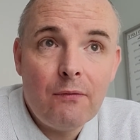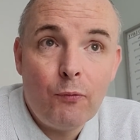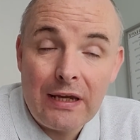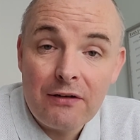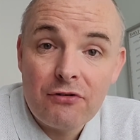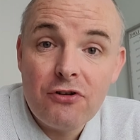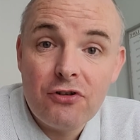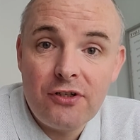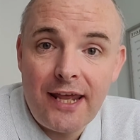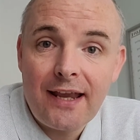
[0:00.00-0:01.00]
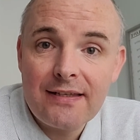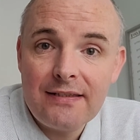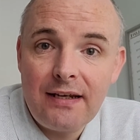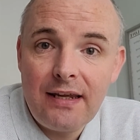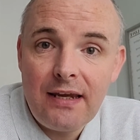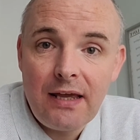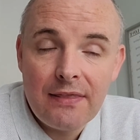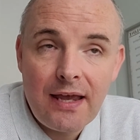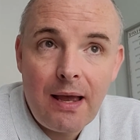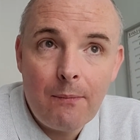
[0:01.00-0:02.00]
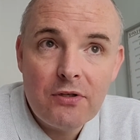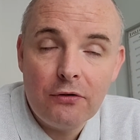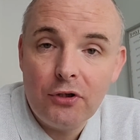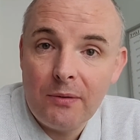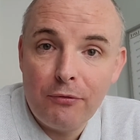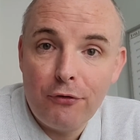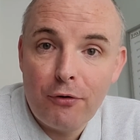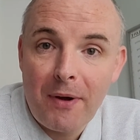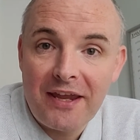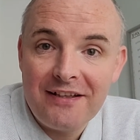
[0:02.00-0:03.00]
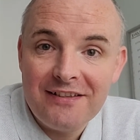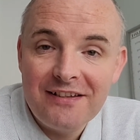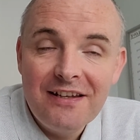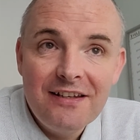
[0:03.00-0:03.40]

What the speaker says: We introduced Dext today and absolutely blew their mind